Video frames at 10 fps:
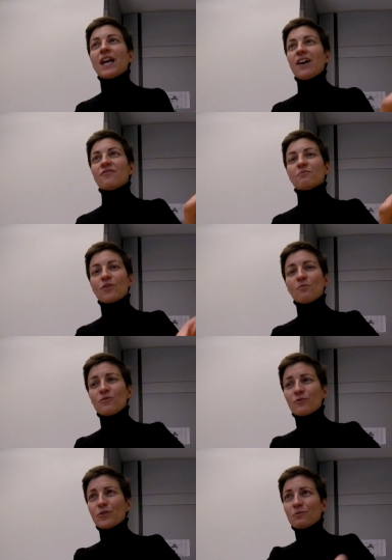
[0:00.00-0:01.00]
have a problem,
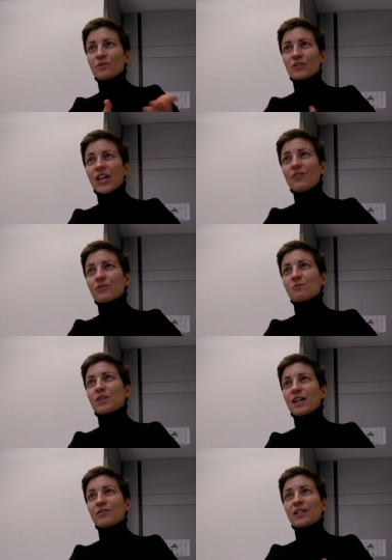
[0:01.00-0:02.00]
of course, with terrorists,
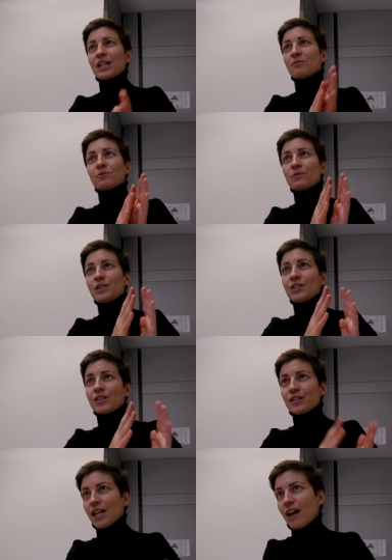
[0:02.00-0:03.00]
but I don't care what
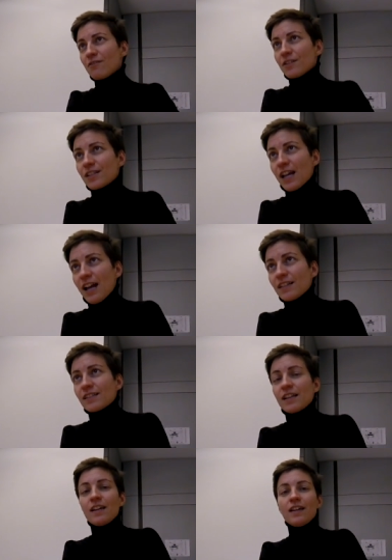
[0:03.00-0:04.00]
religion a terrorist
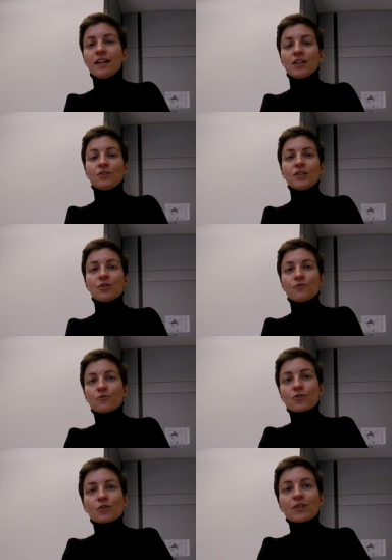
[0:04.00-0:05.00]
has. You need to, of
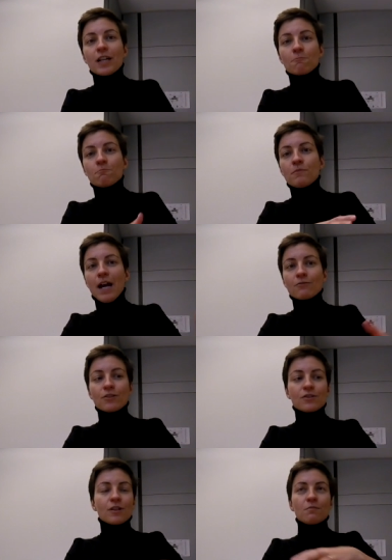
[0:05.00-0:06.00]
course, look at
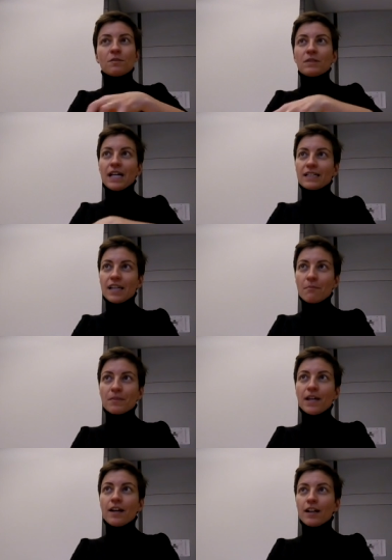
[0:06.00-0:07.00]
backgrounds how people ended up
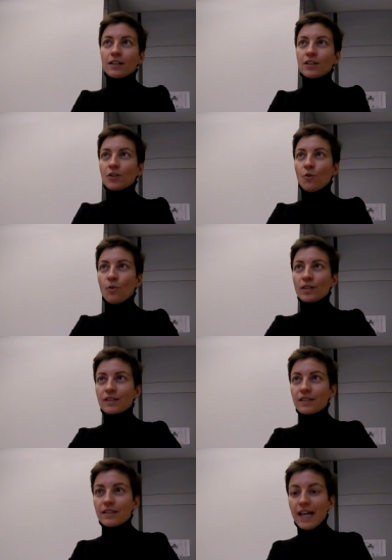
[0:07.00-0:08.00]
there and, you know, what's
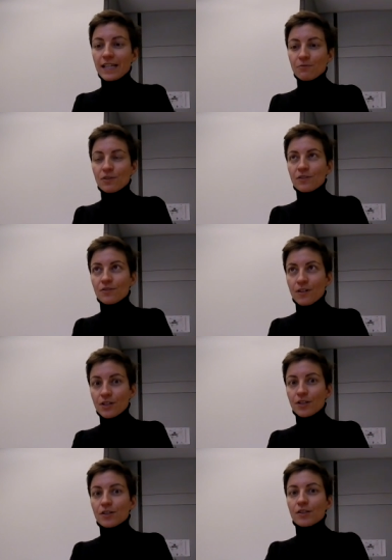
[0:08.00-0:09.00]
the nets, what's the
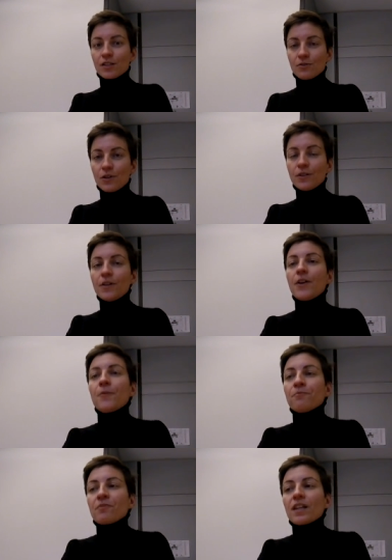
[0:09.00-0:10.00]
structures, and so on.
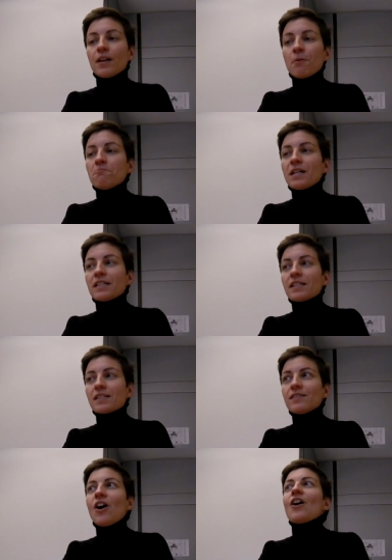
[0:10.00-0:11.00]
Um, but
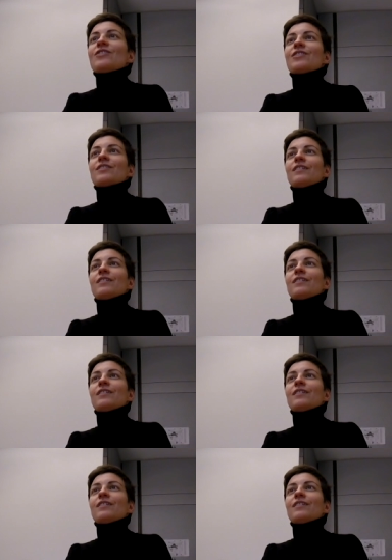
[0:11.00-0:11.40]
it's not